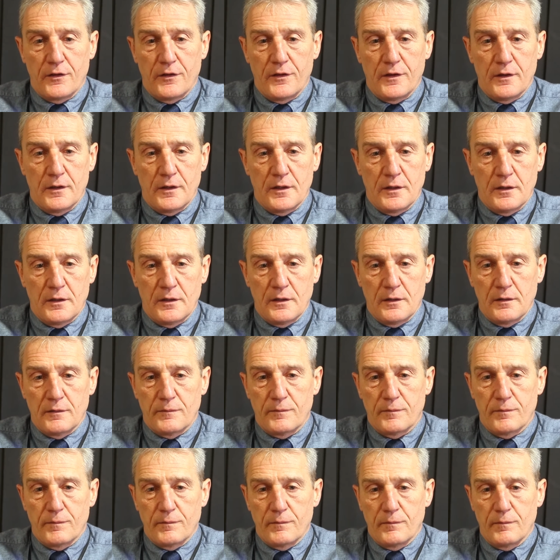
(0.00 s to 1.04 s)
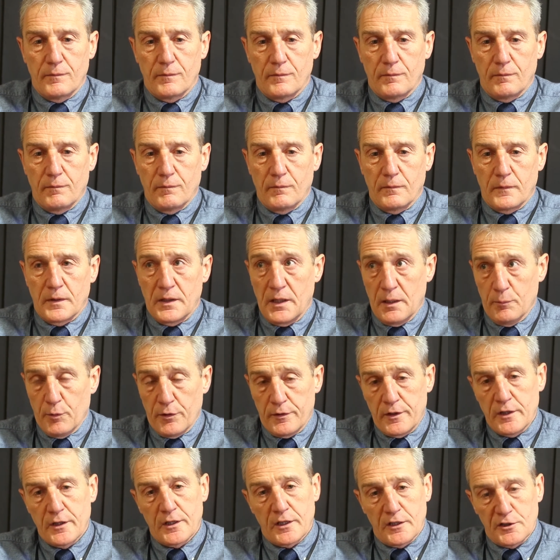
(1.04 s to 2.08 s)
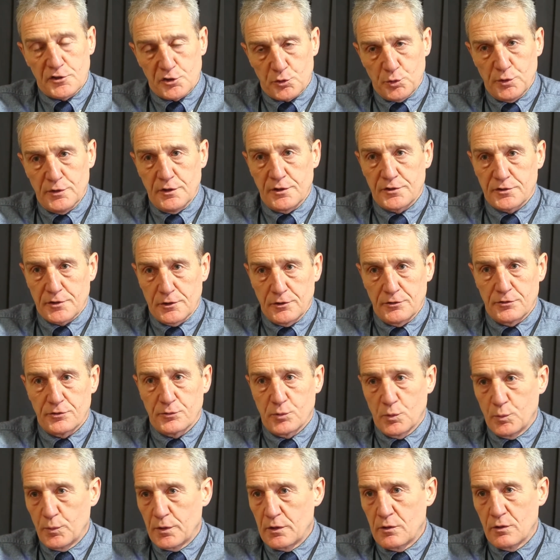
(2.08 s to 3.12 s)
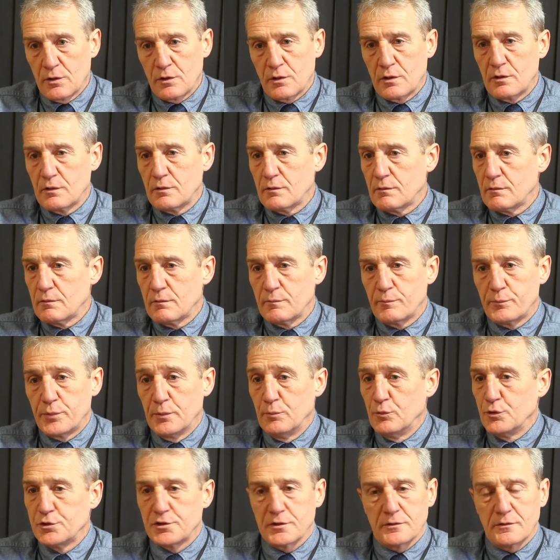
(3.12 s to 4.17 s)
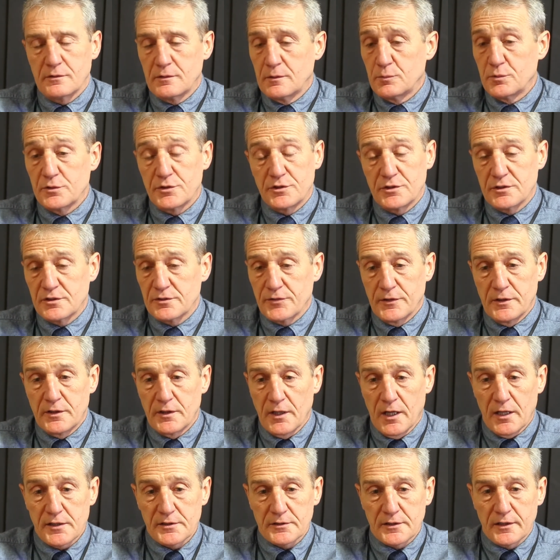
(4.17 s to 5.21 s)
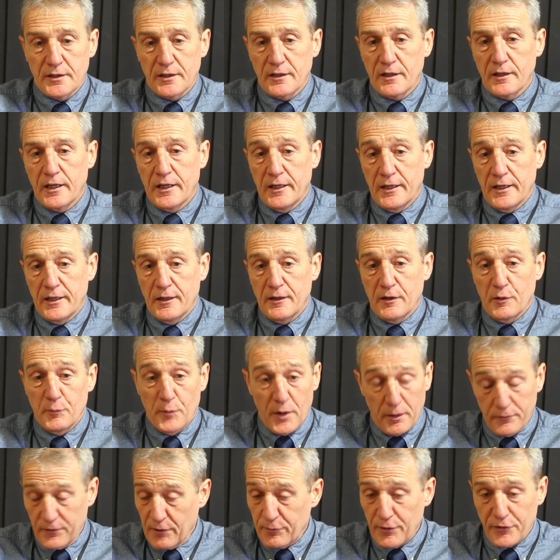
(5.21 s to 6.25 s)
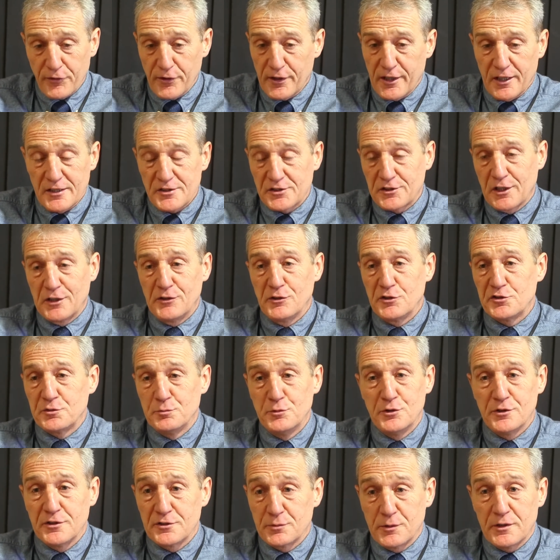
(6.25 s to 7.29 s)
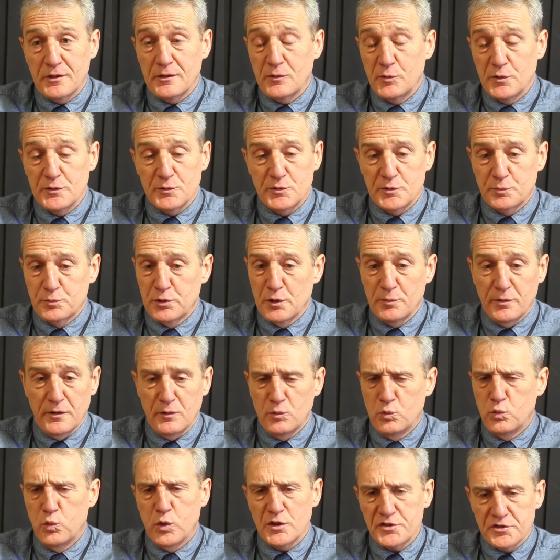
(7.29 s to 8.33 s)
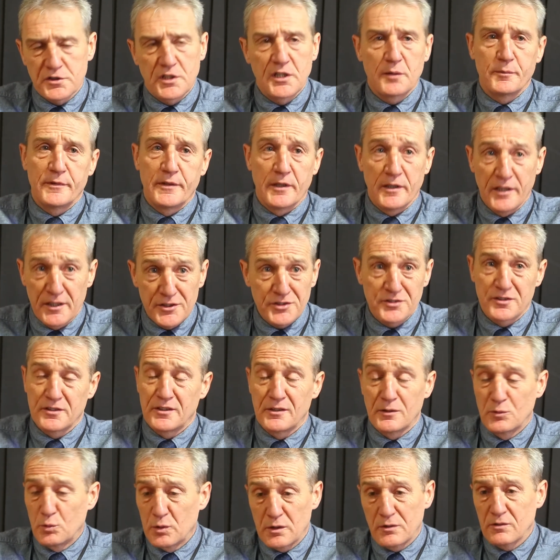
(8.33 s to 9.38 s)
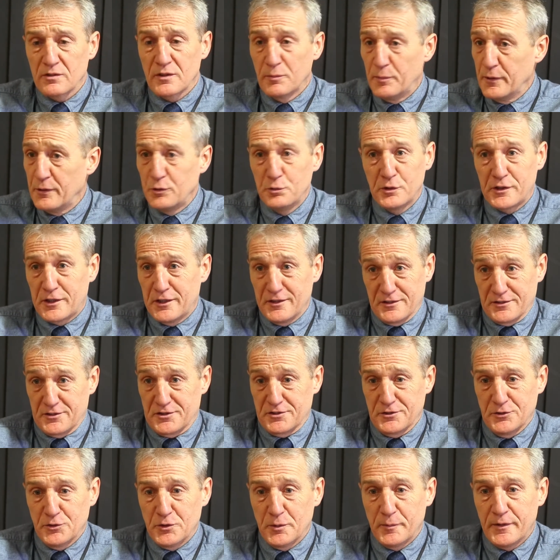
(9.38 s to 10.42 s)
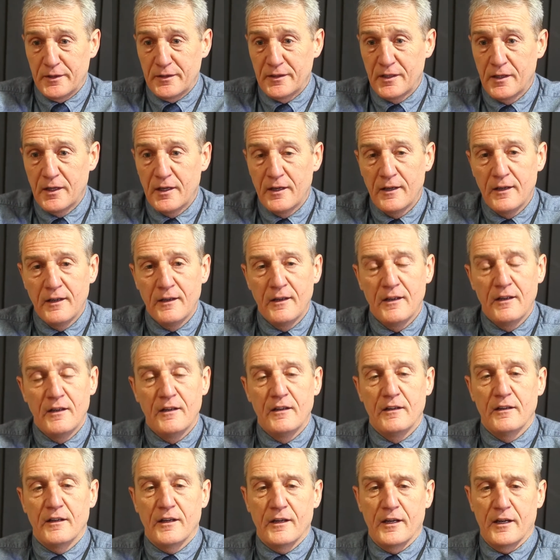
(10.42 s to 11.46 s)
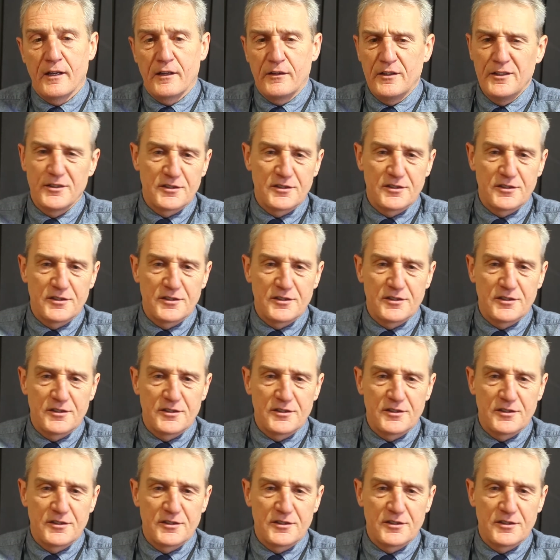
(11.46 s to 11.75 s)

The game out there against Queen and South when we got promotion, it was just fantastic. I'll never forget staying on Smuir as well. It was probably the worst game in the history of the world. Who cares, you know what I mean?